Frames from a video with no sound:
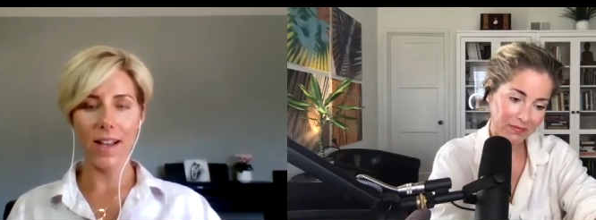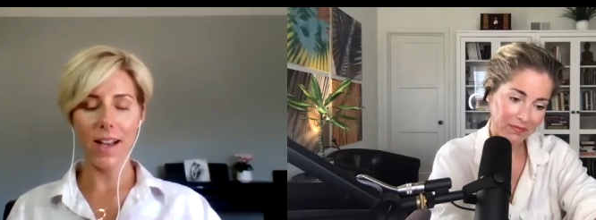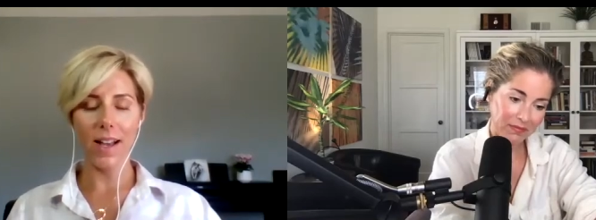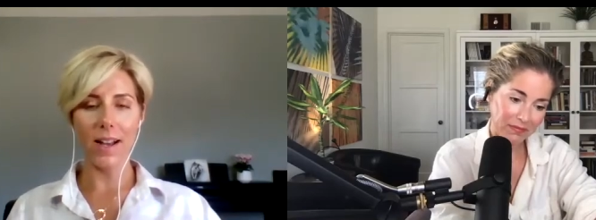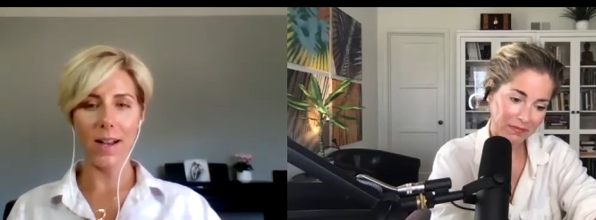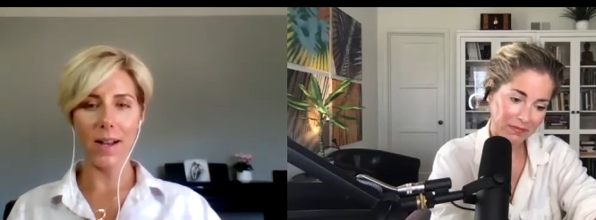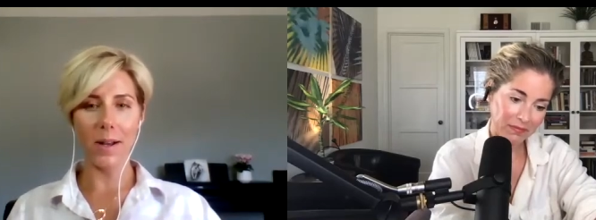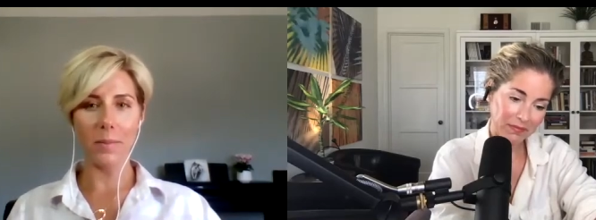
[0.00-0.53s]

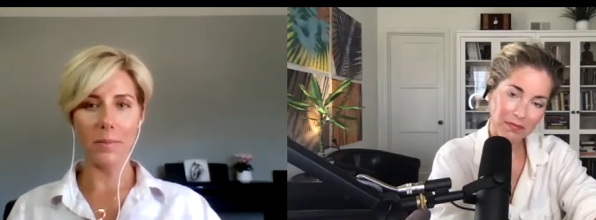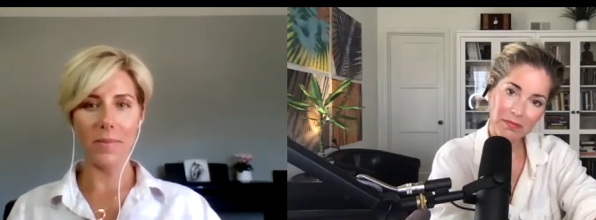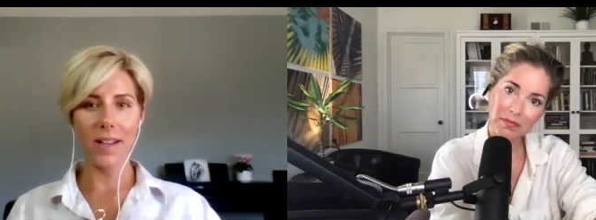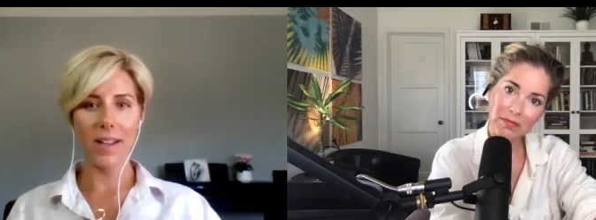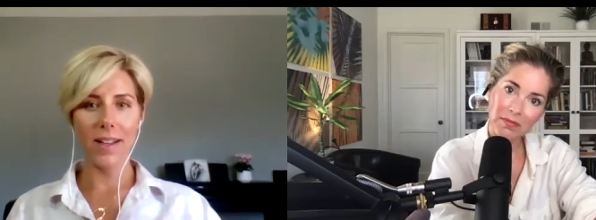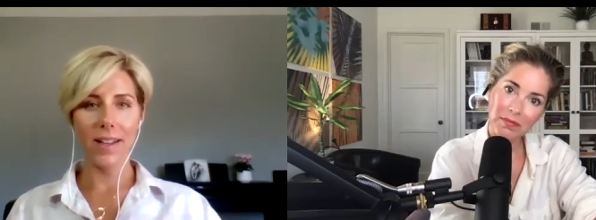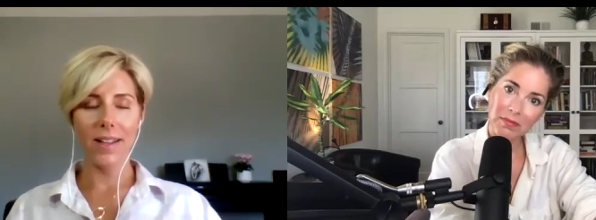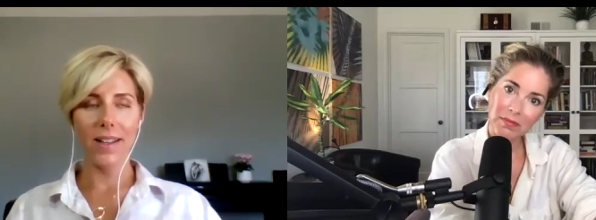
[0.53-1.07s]
Speaker 1: Um,
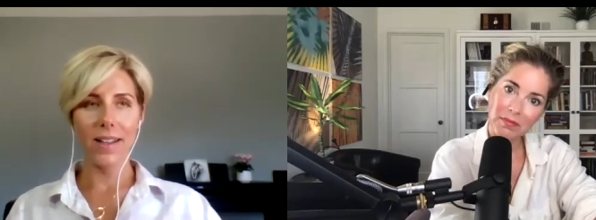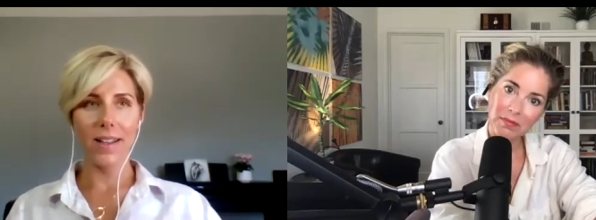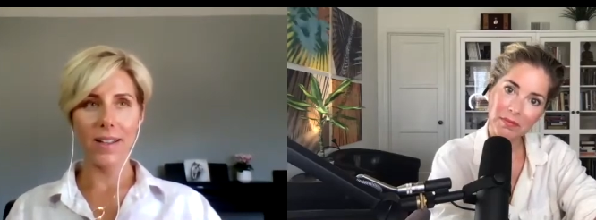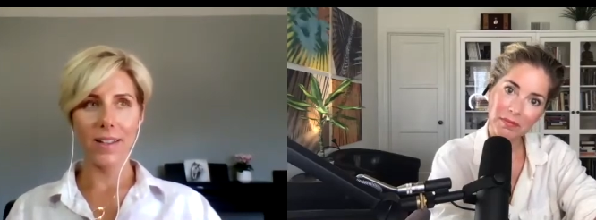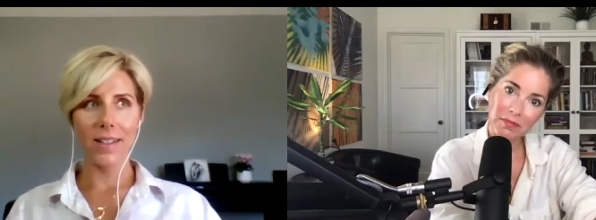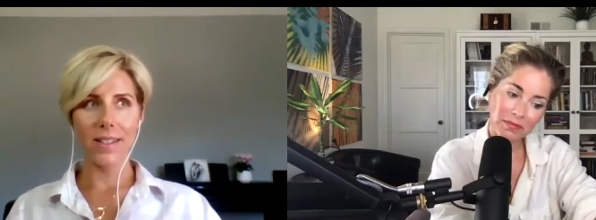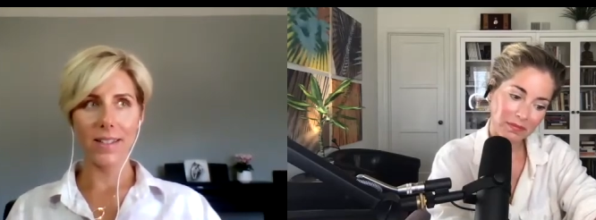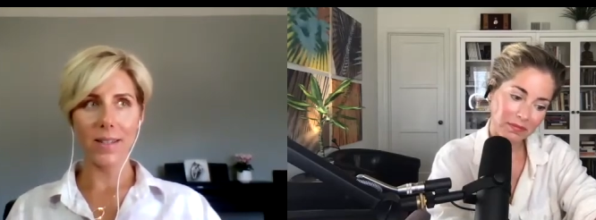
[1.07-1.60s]

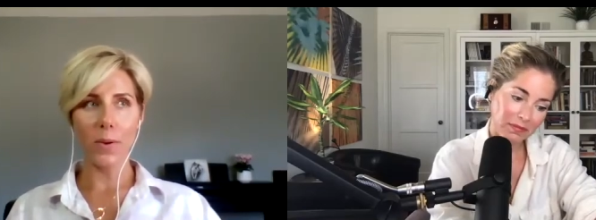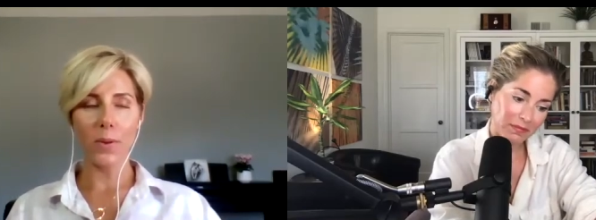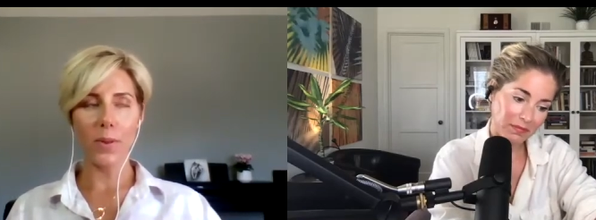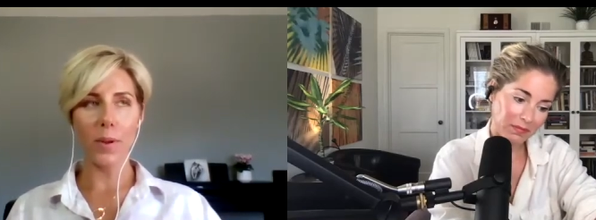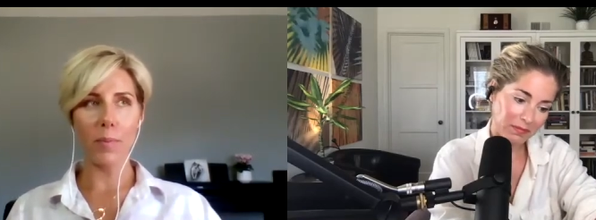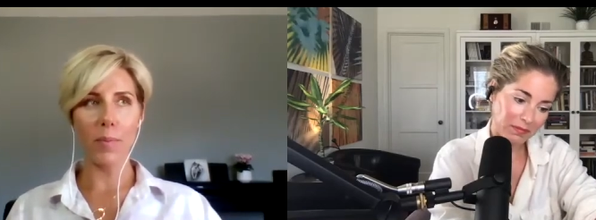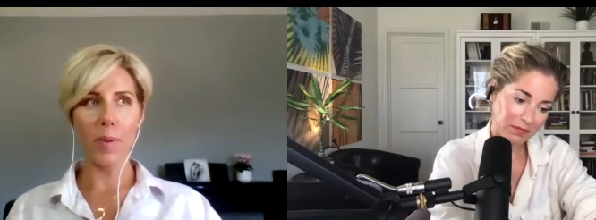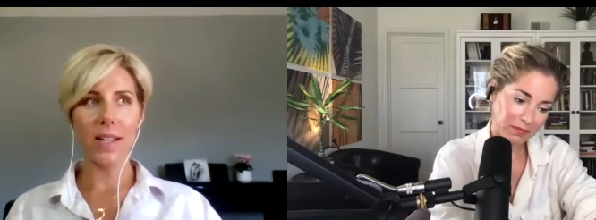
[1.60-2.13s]
so
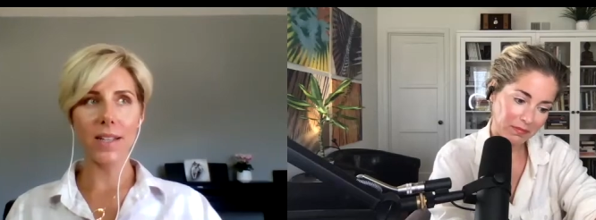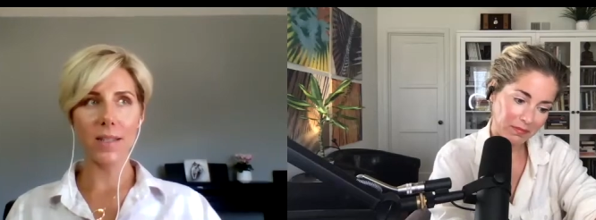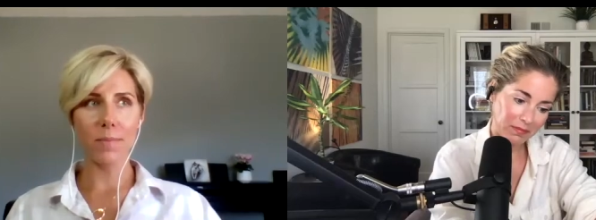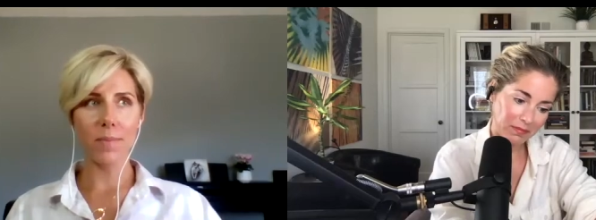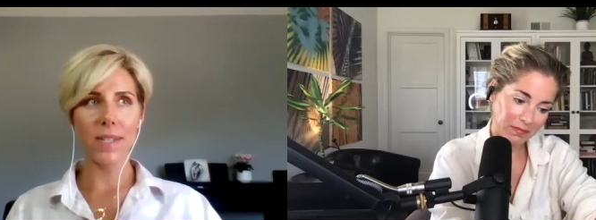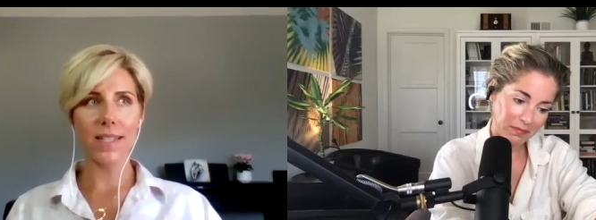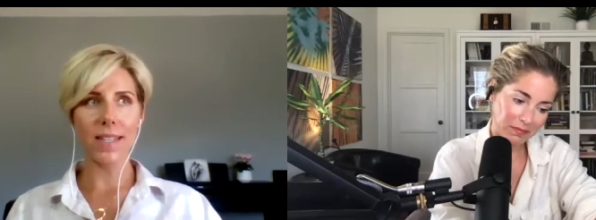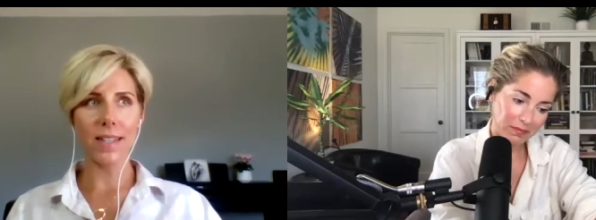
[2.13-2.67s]
the biggest
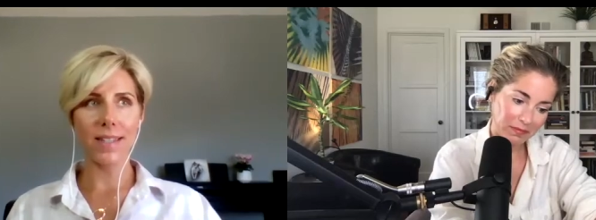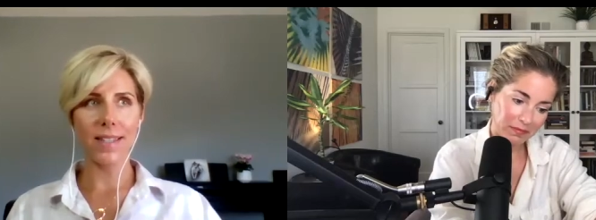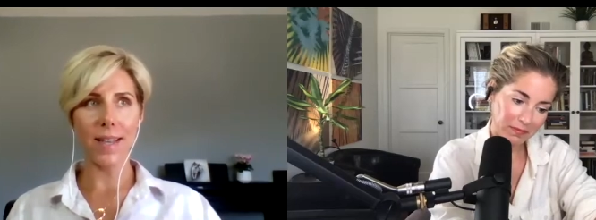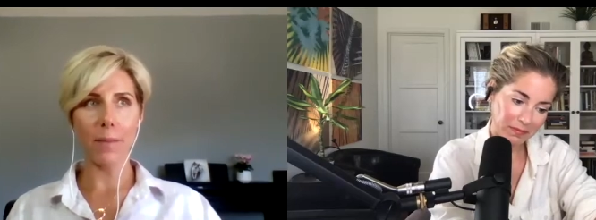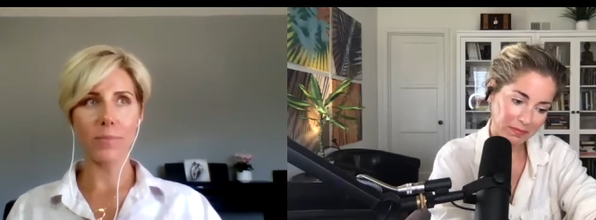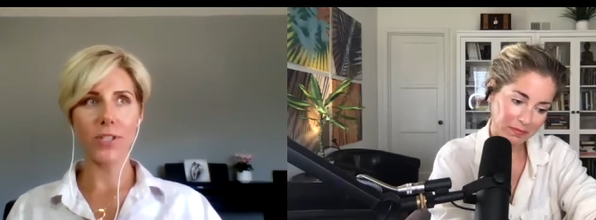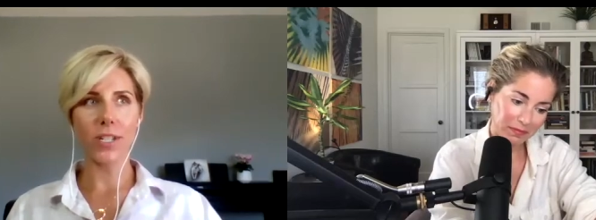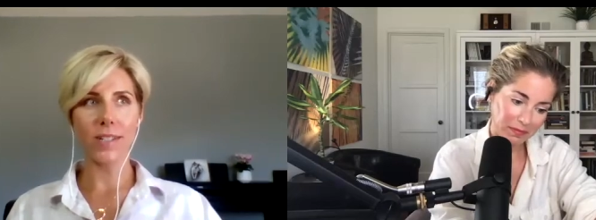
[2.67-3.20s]

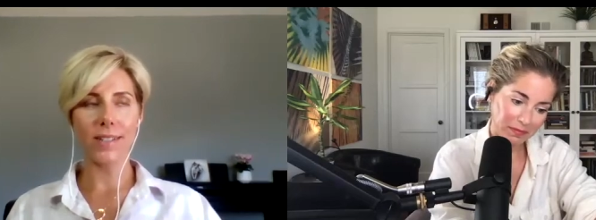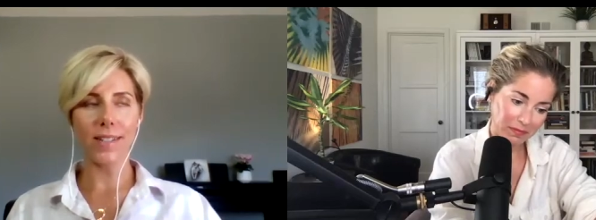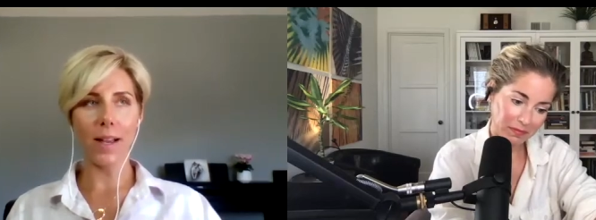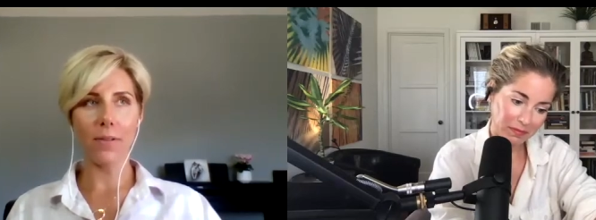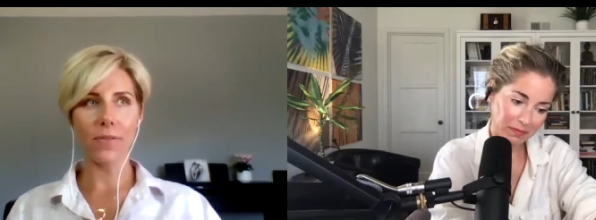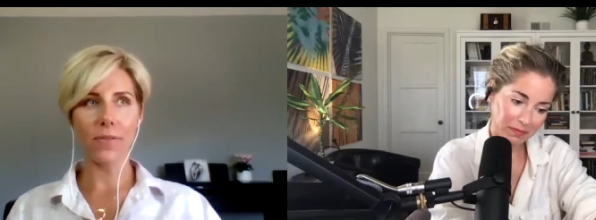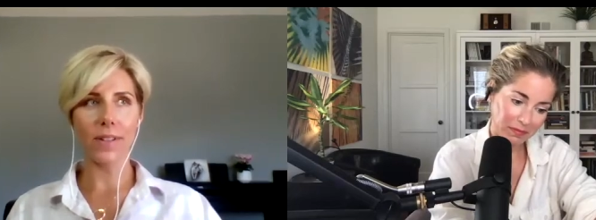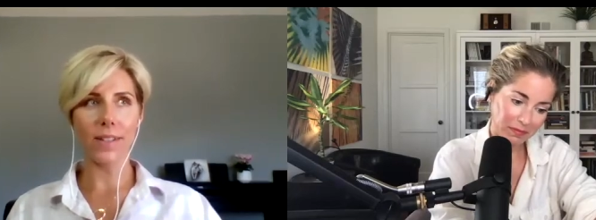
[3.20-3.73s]
misconception
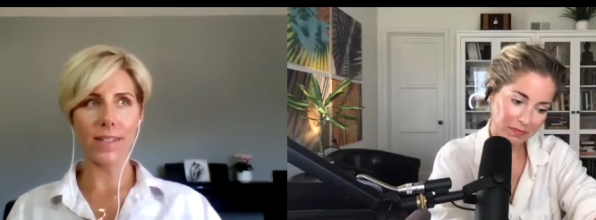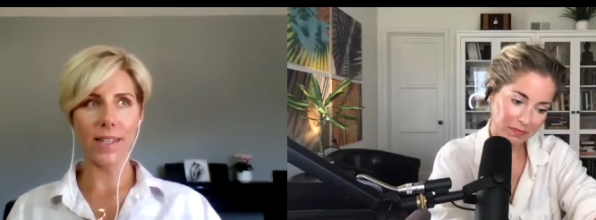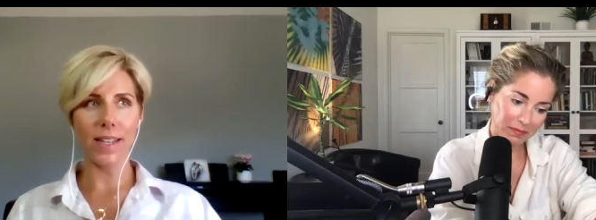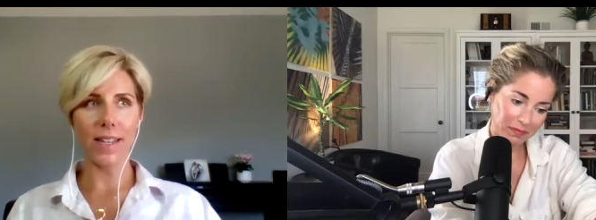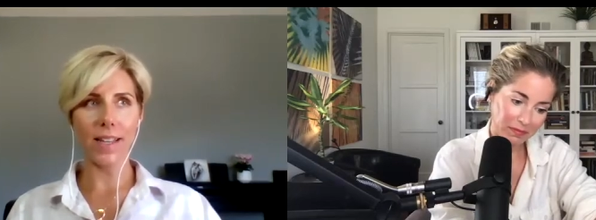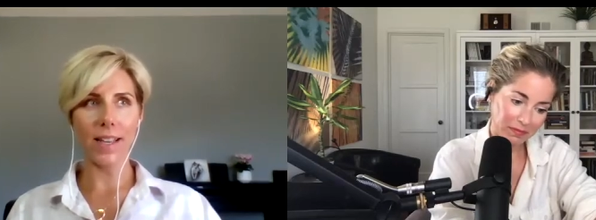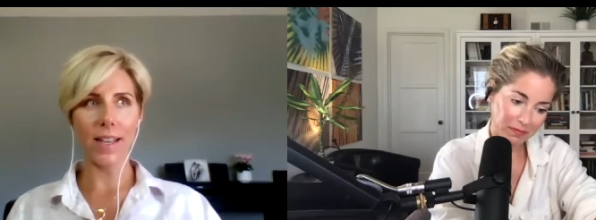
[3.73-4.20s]
definitely